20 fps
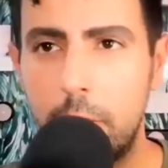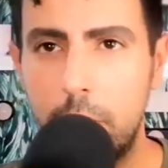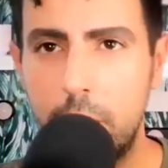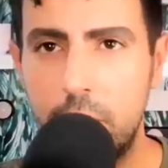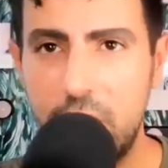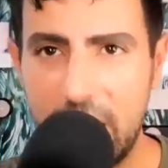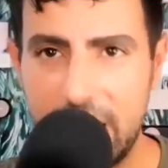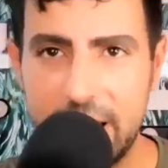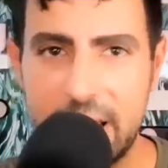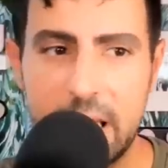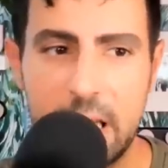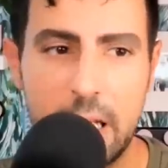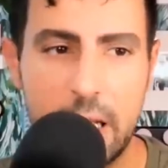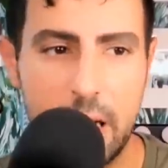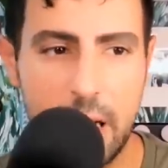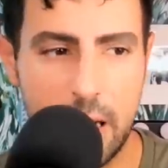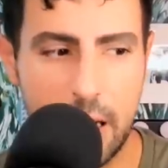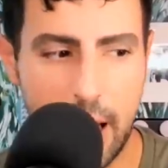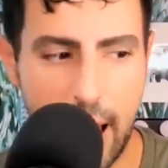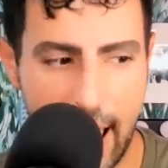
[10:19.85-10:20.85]

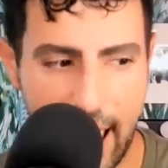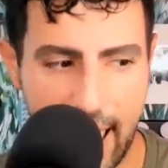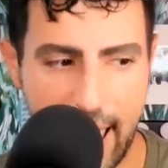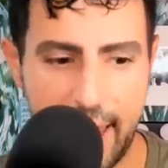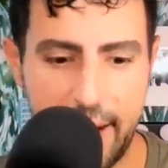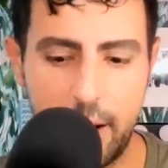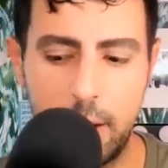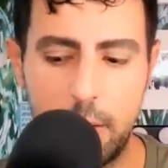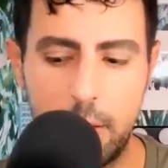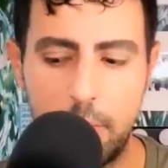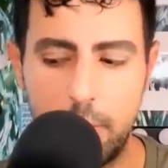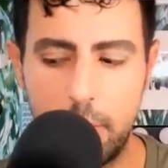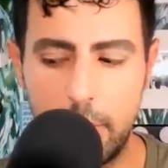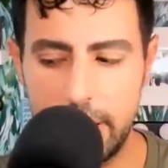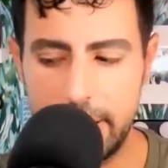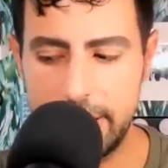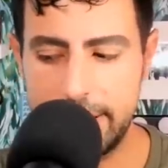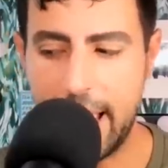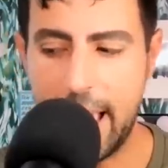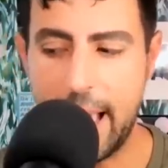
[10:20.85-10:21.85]
Jason, Adam,
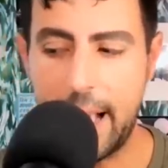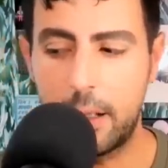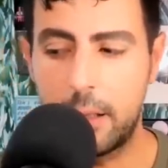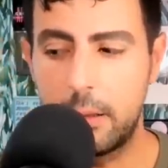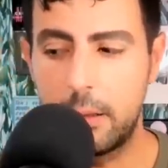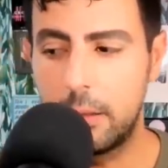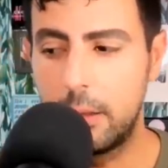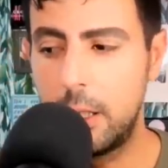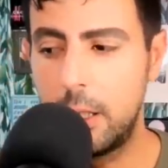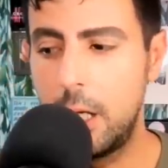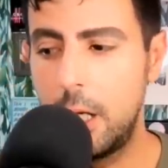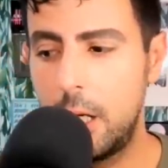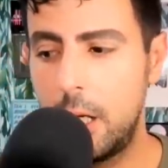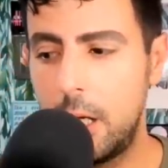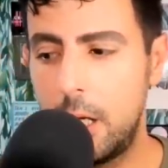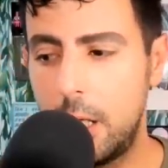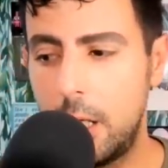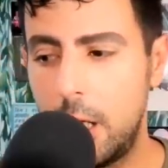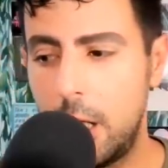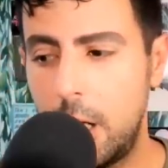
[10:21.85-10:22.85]
and Zack.
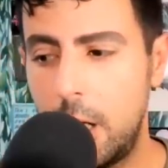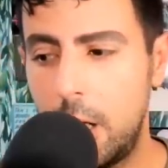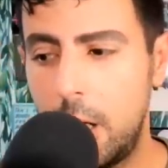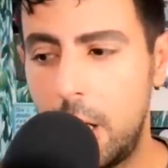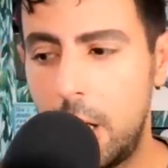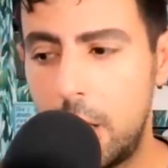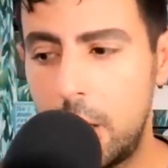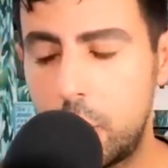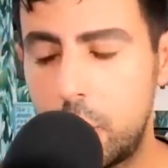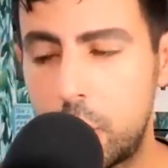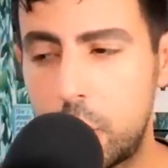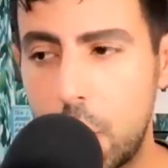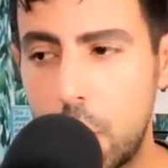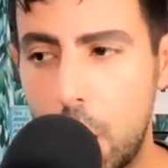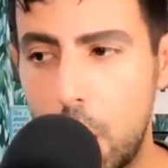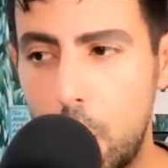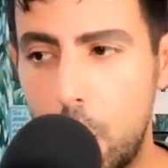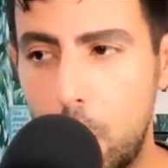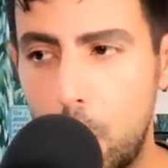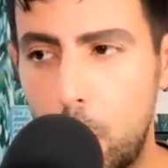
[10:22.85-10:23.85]

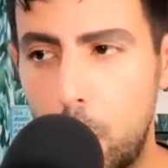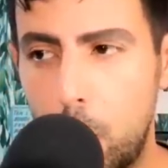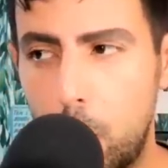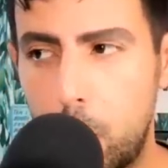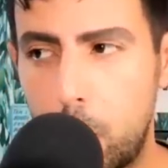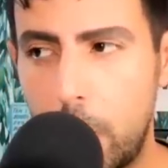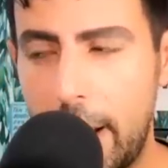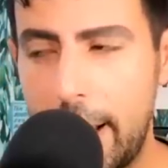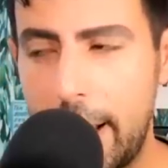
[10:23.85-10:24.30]
So